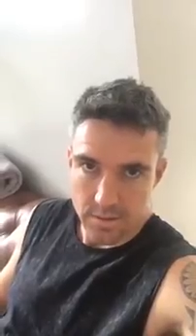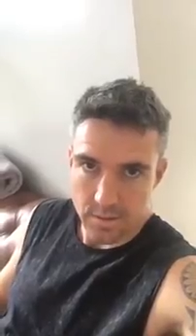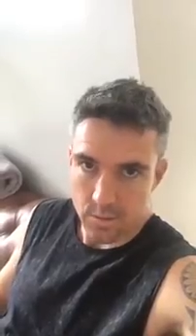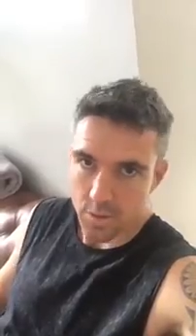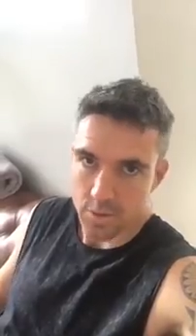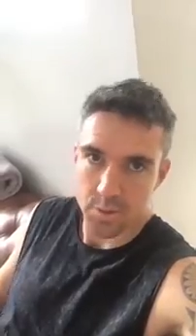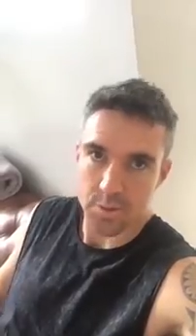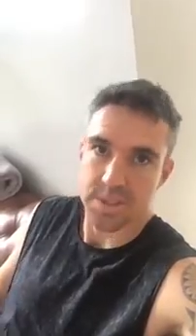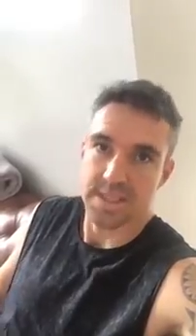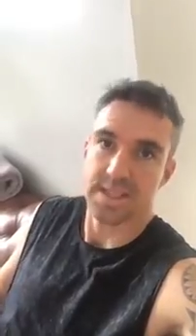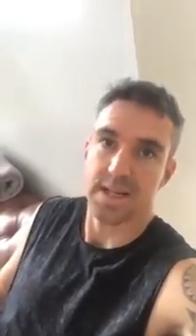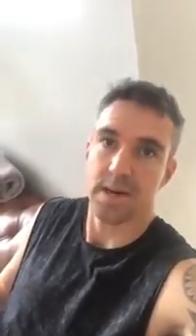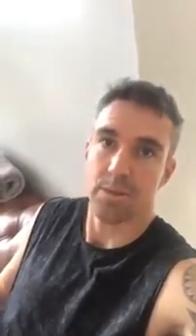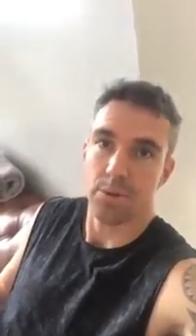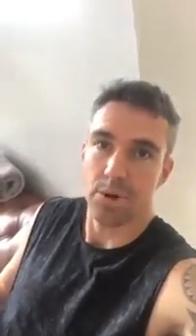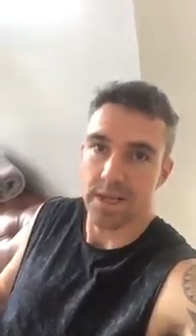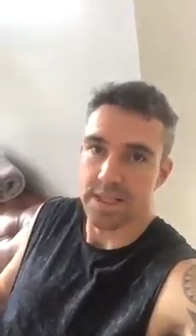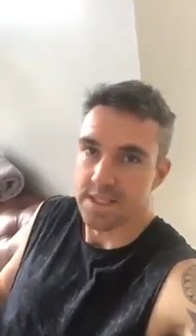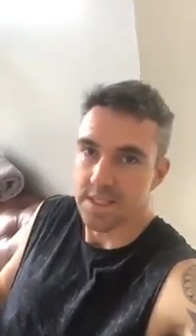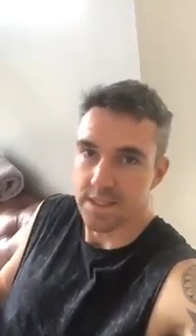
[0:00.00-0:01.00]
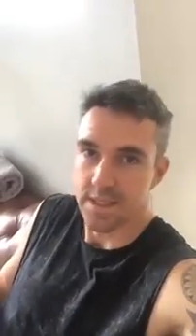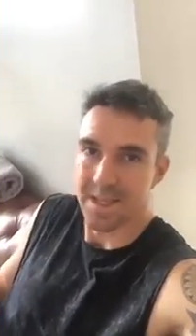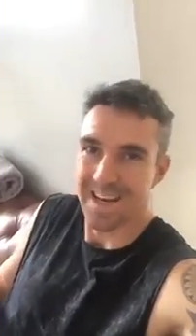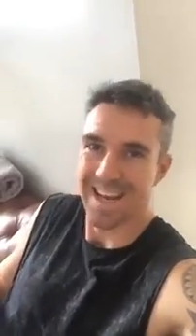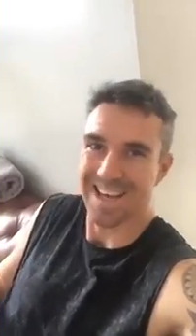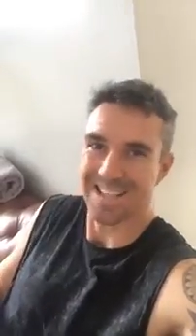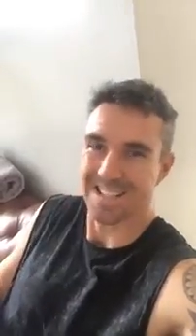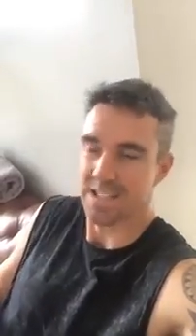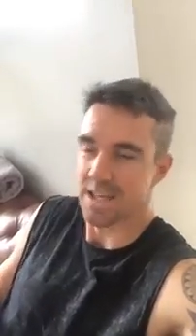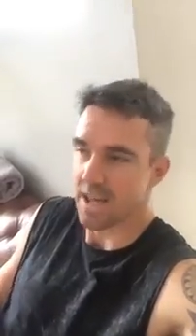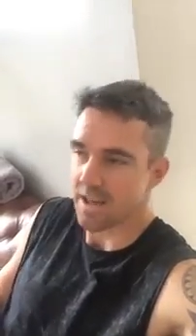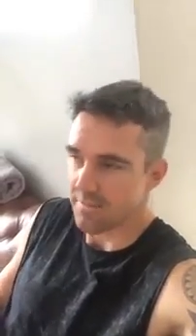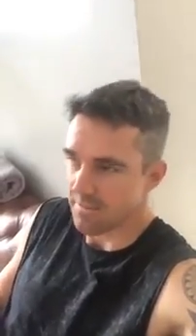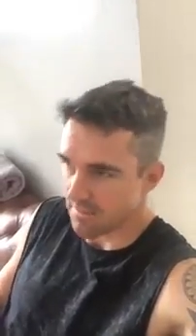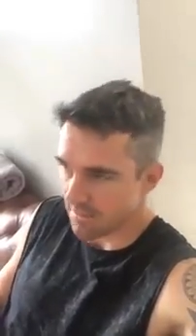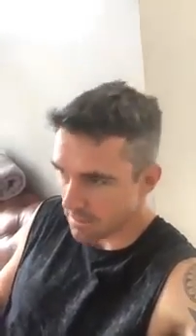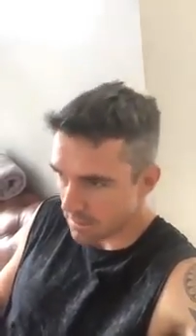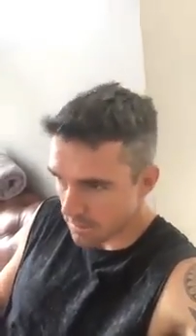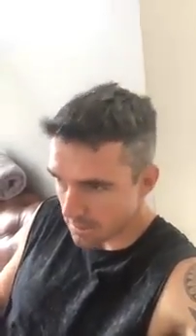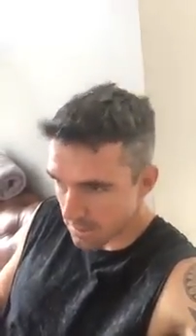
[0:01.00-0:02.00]
What are we celebrating the next day
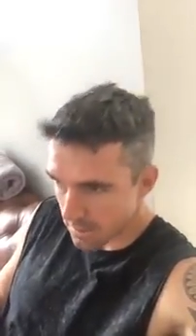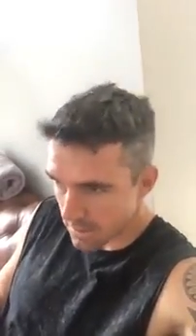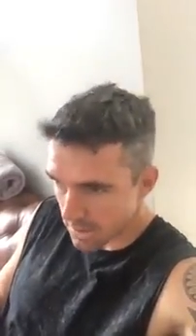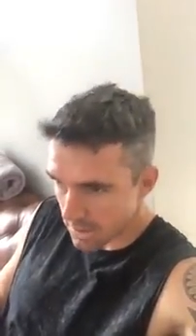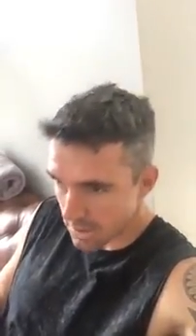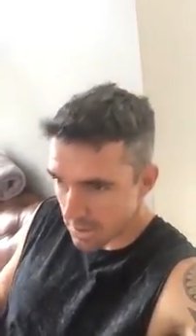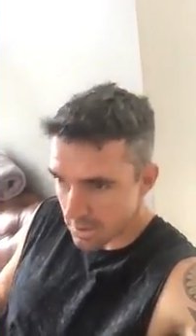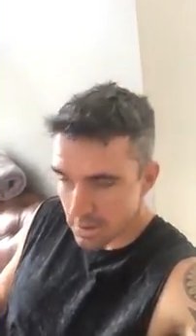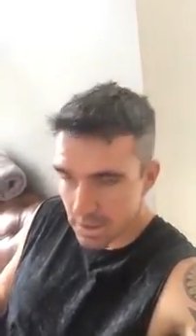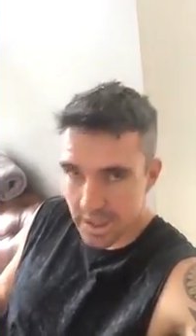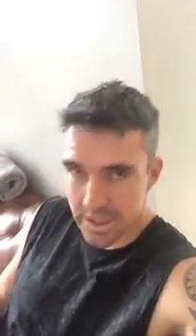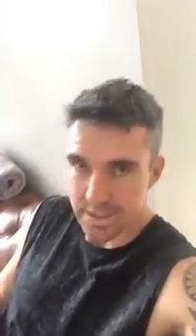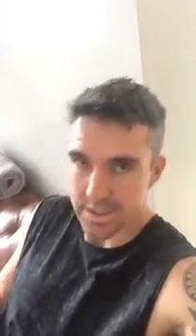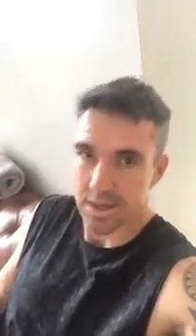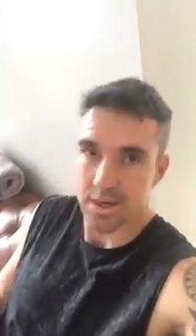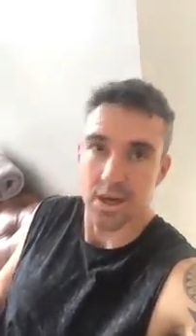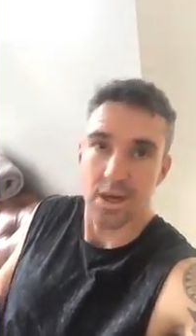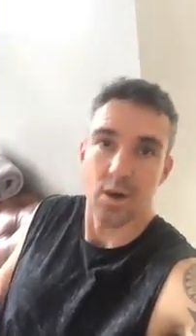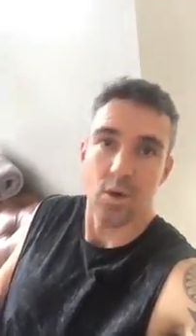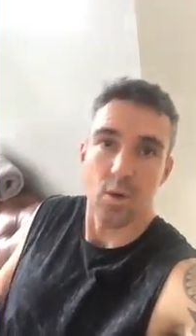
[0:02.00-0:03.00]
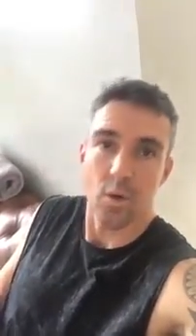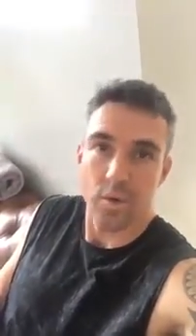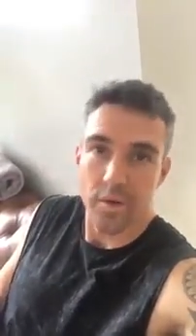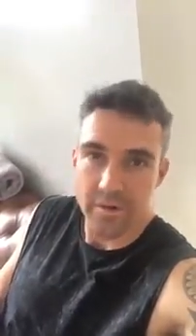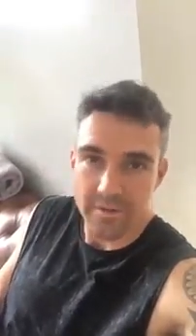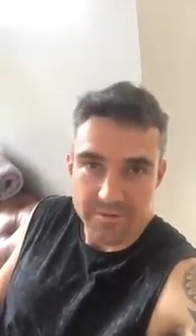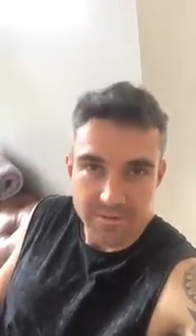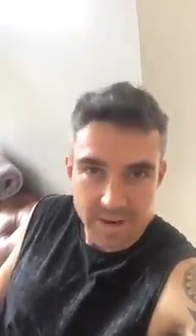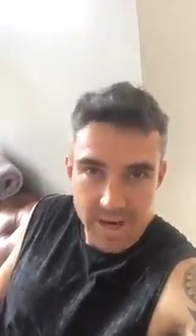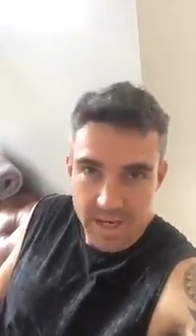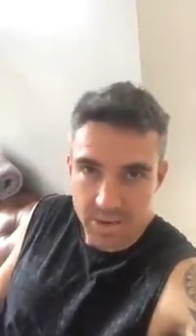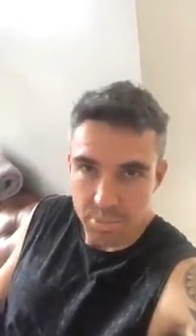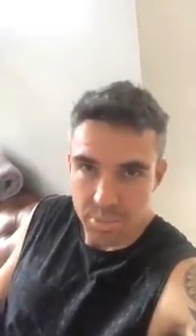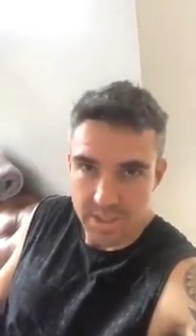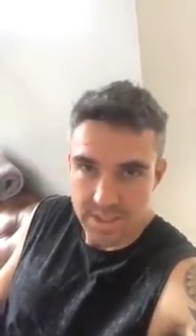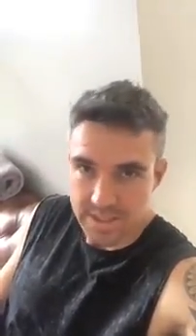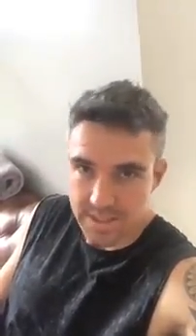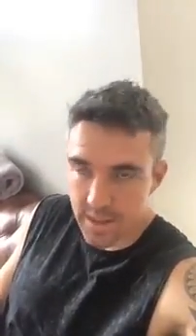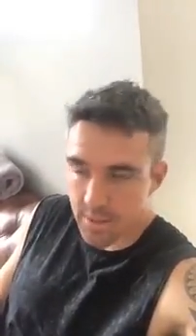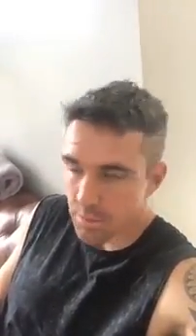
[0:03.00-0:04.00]
for? It's a glorified
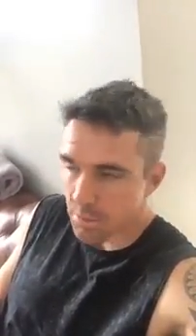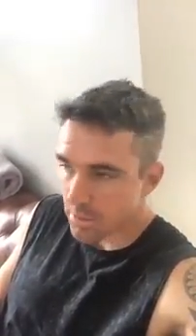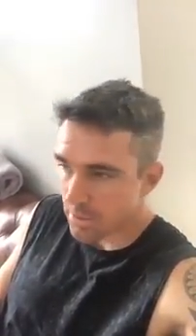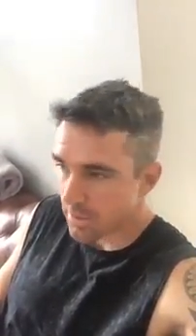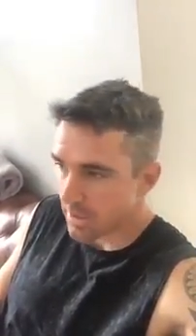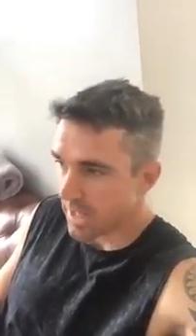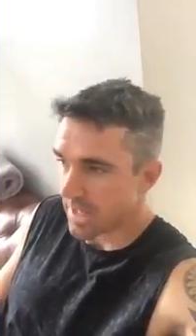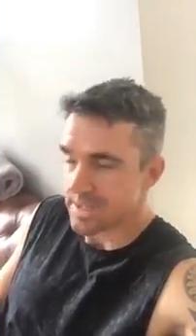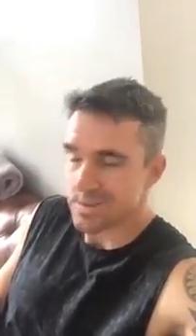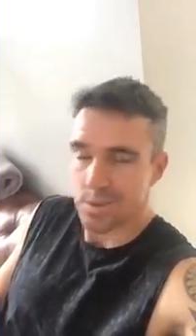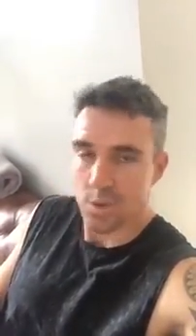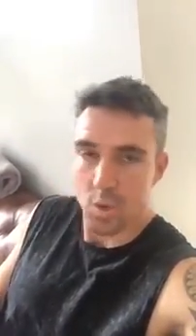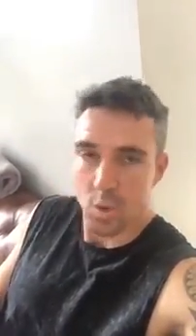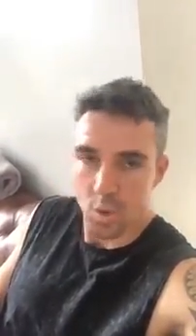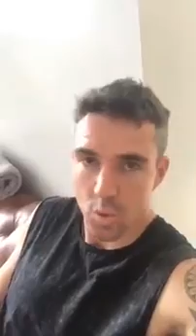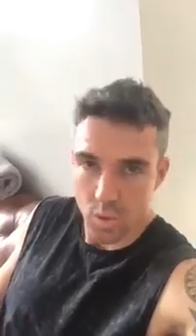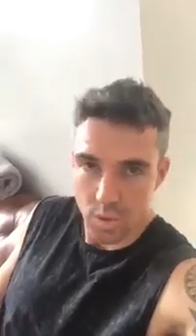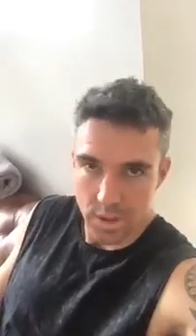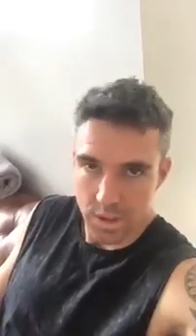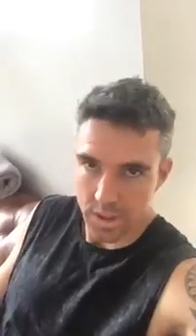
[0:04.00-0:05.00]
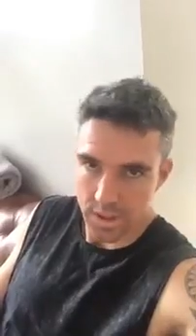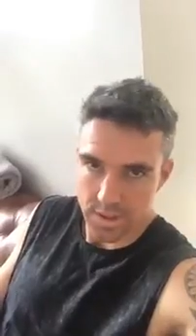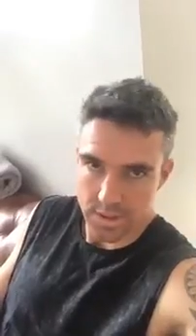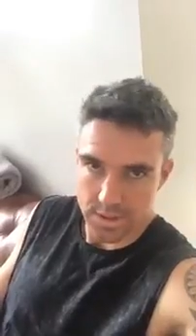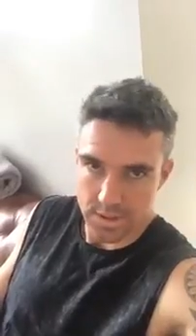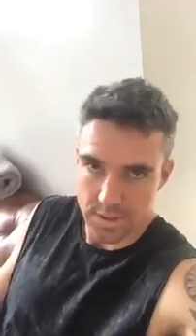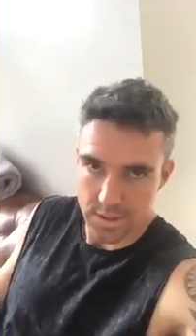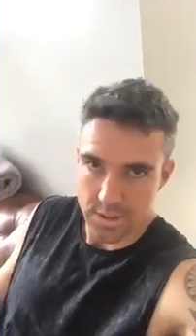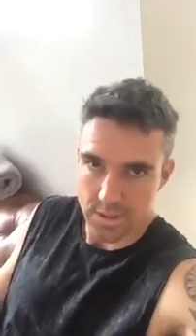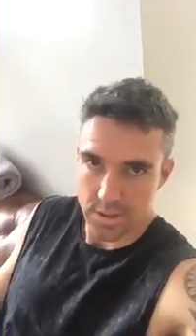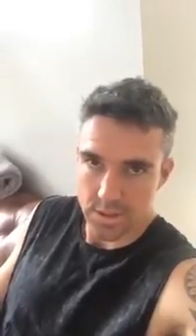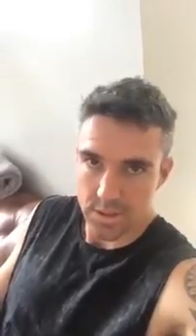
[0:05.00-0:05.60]
piss up. That's all it is.